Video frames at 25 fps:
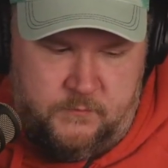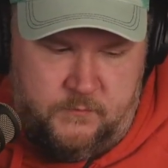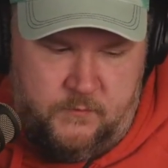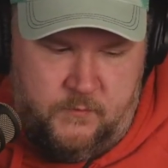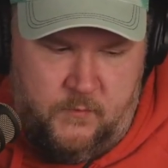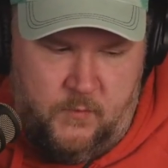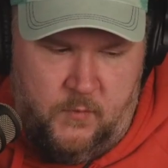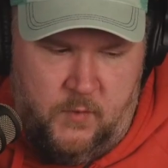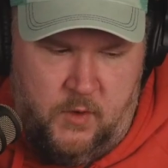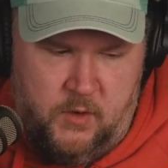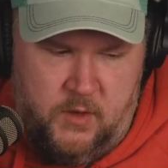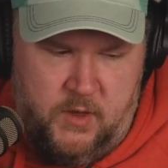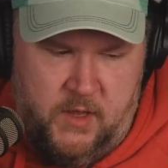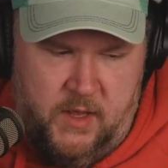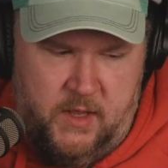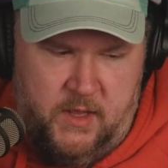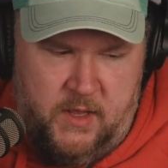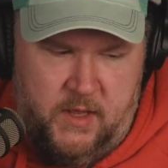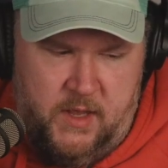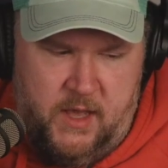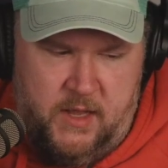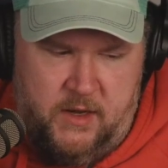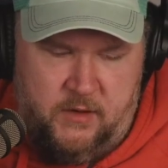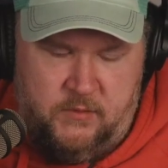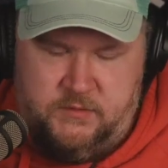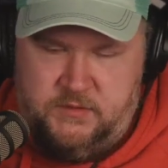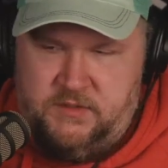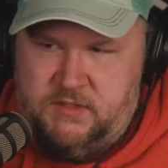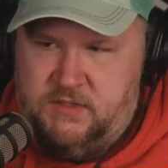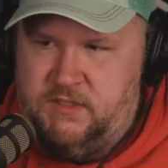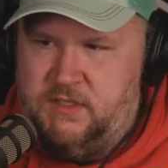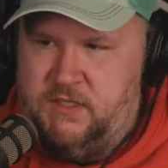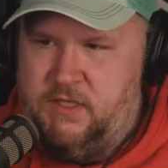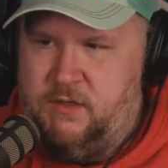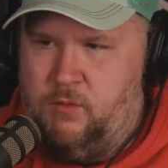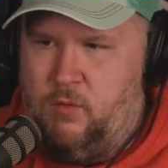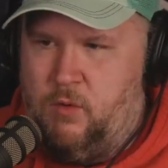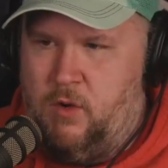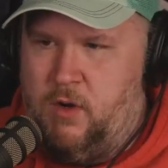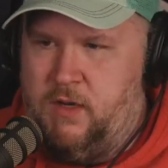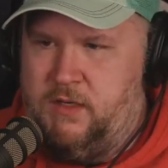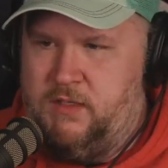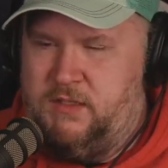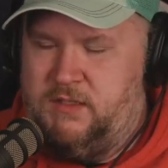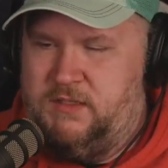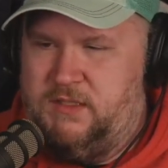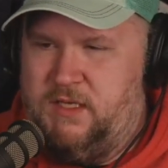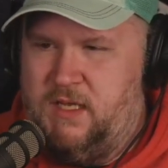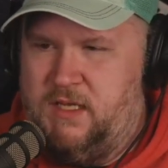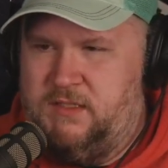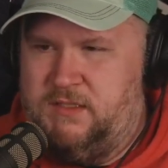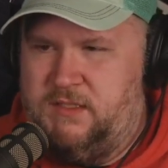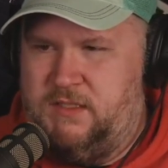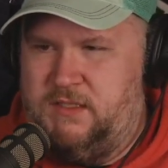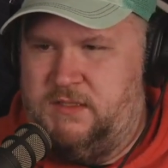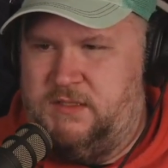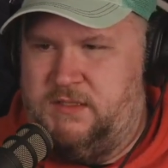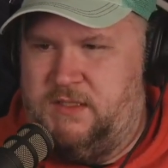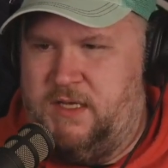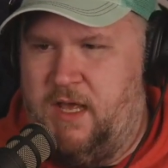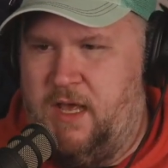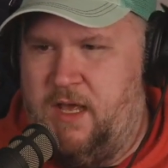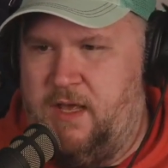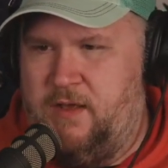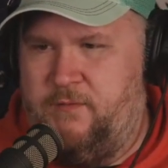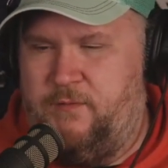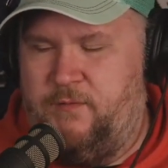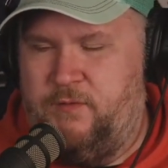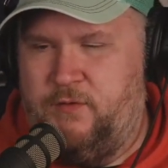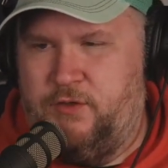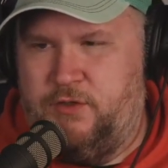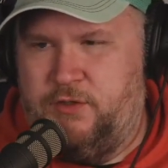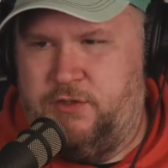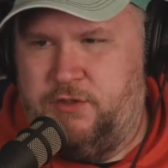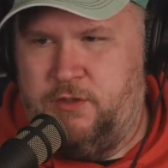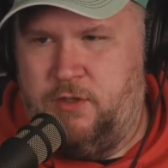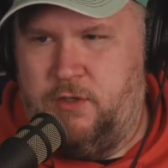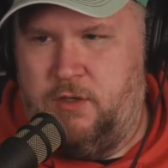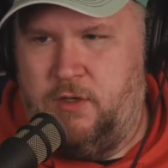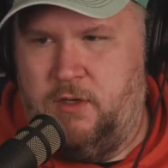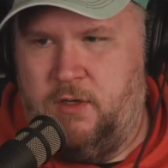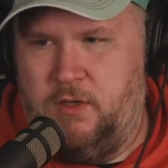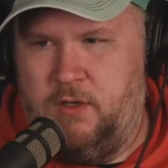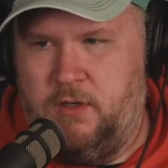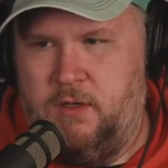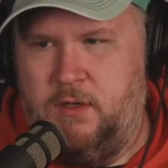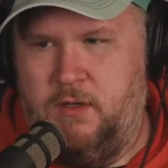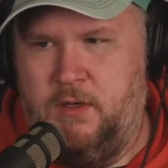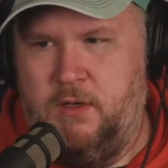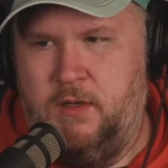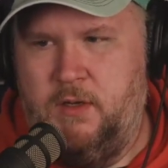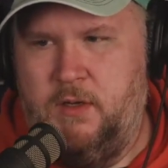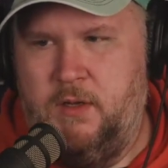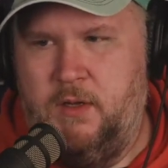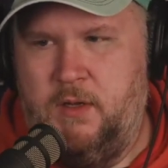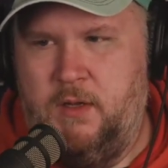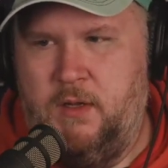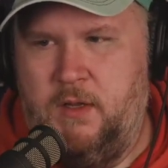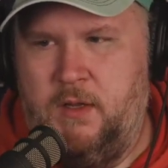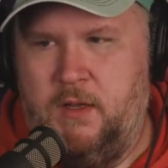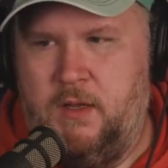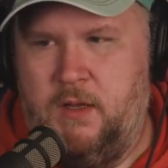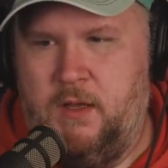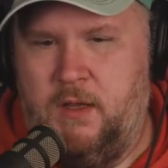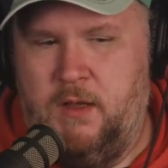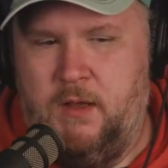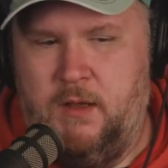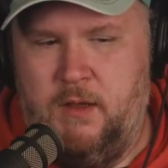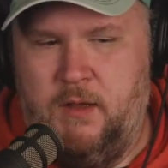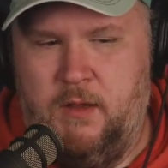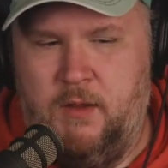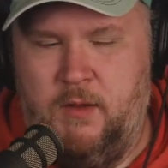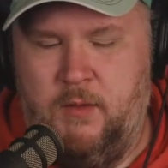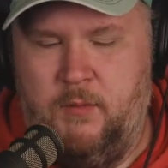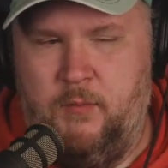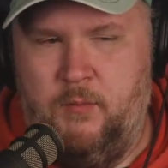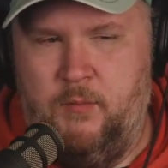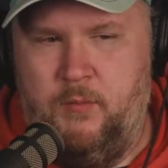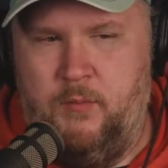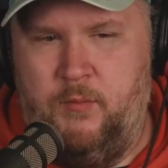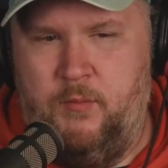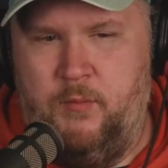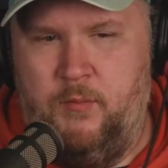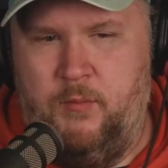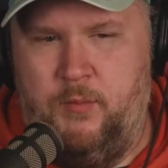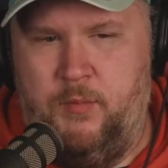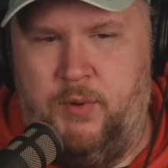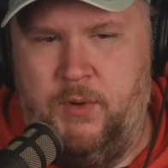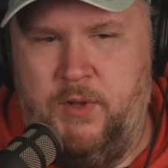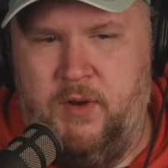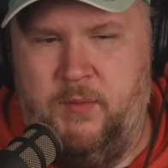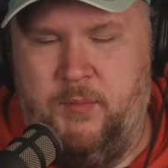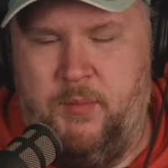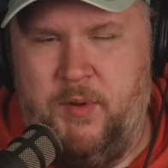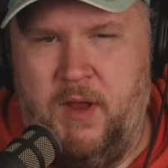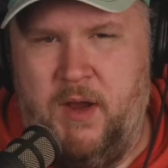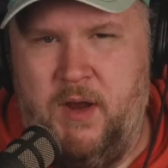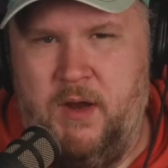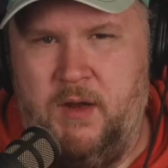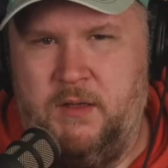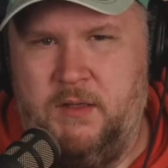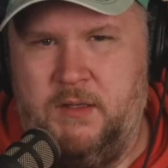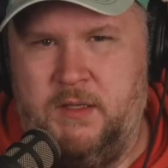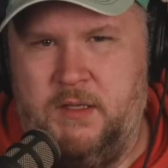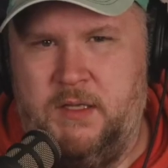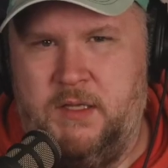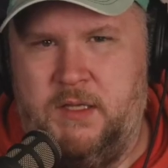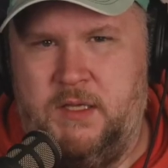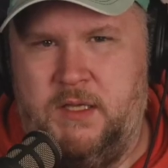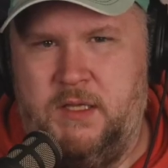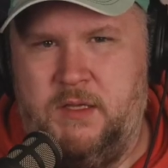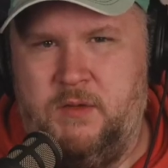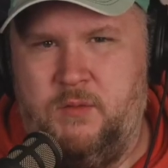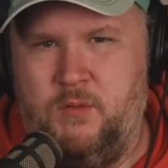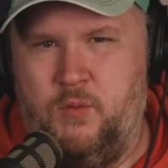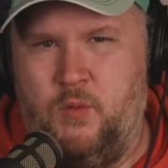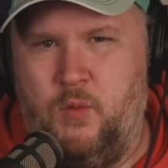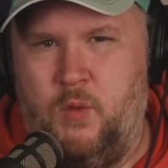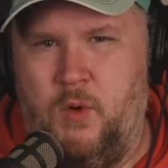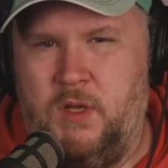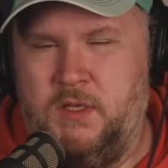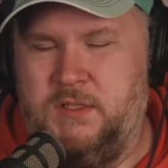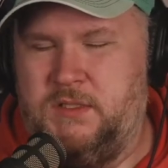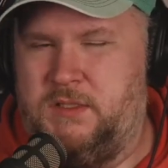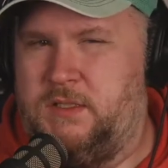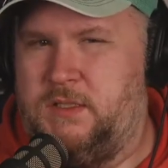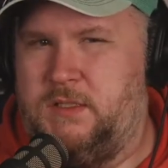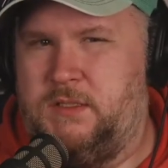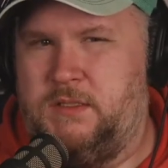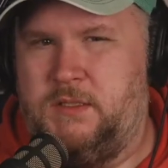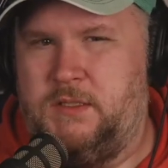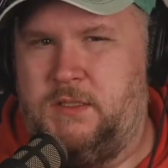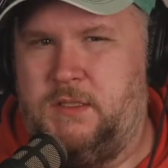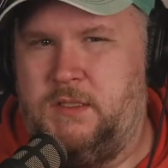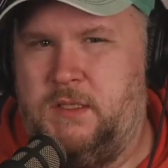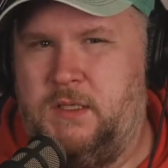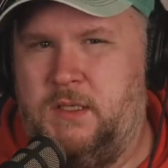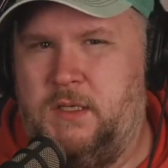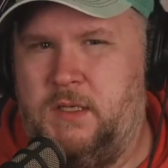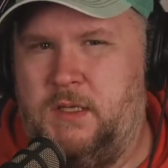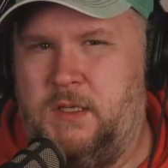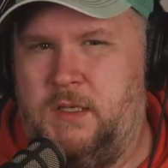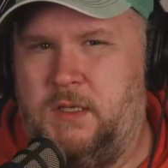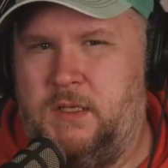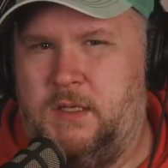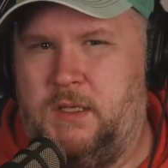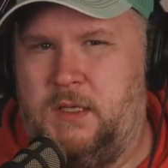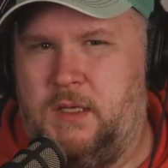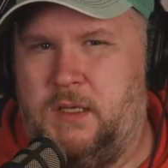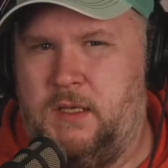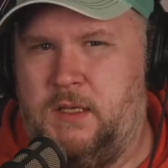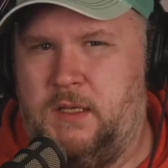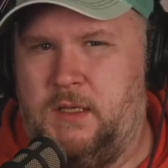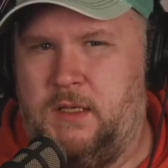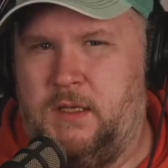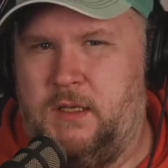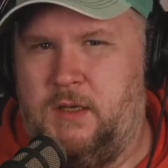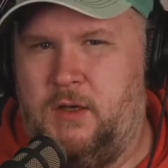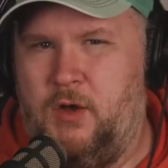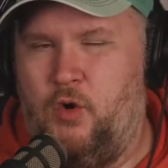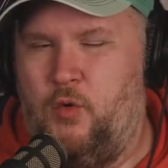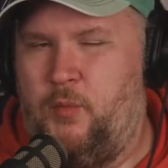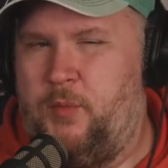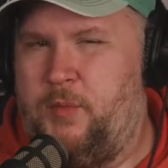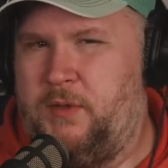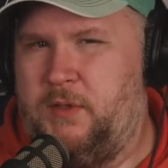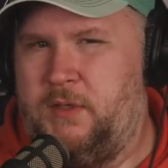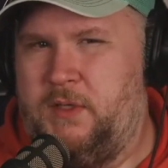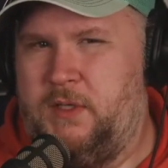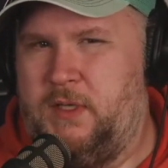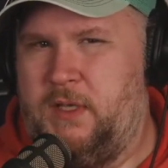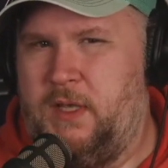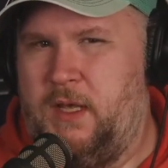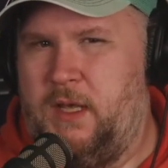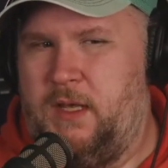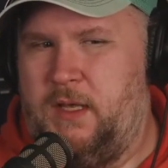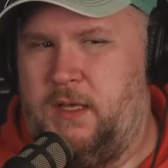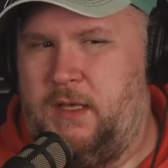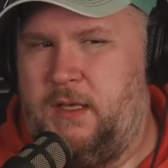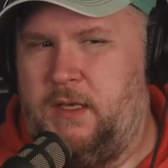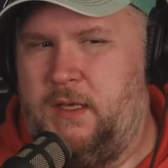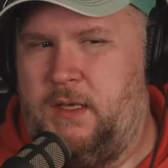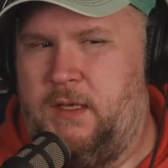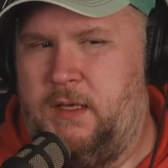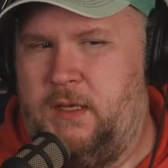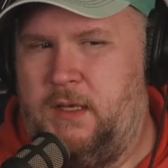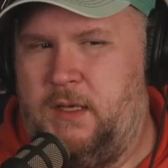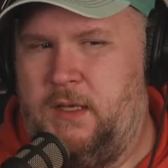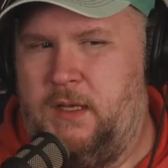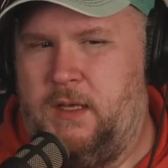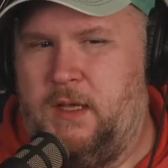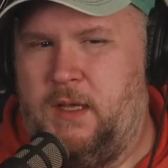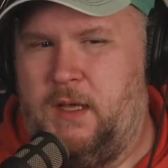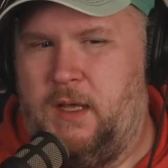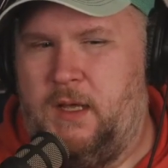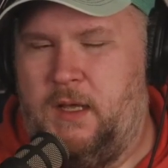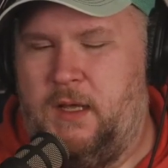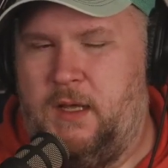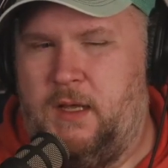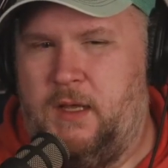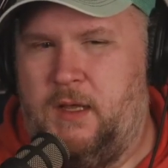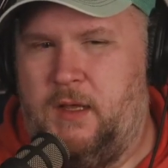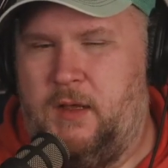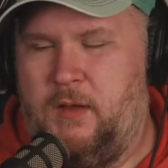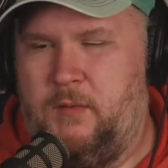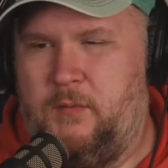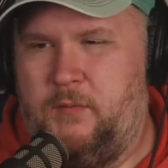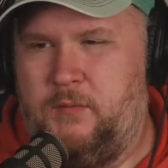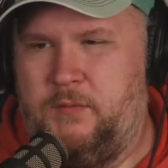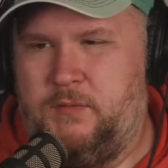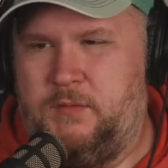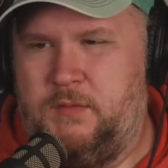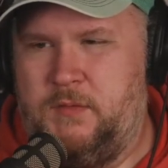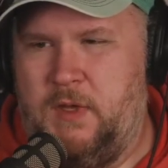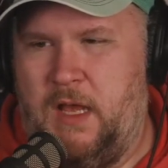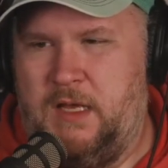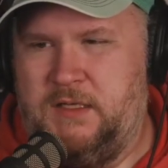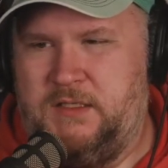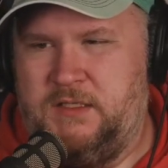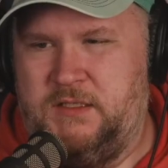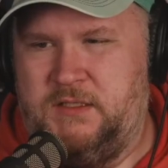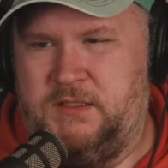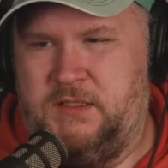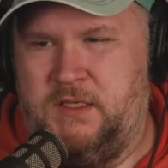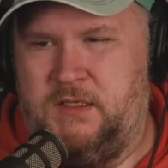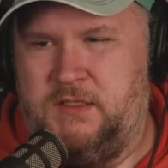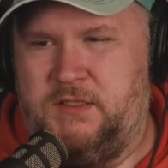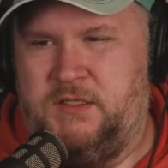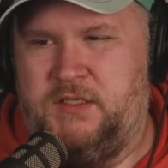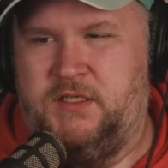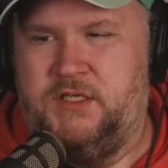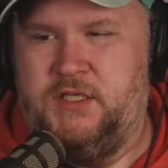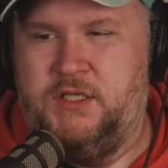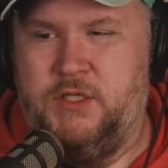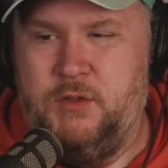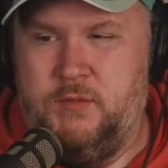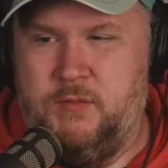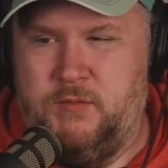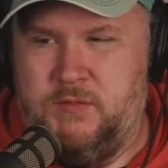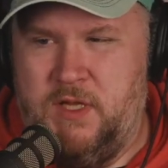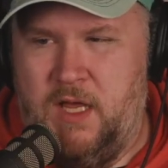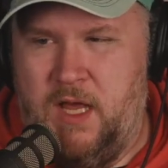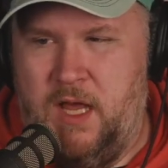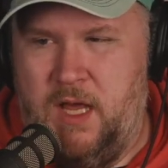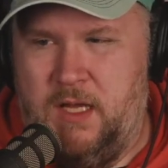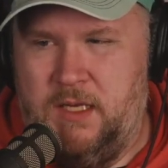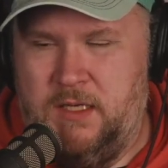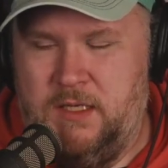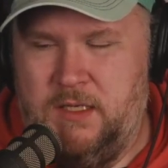okay, I don't see where it says he's gay for sure. Um, but apparently he wasn't uh, openly gay. Um, I just assumed that.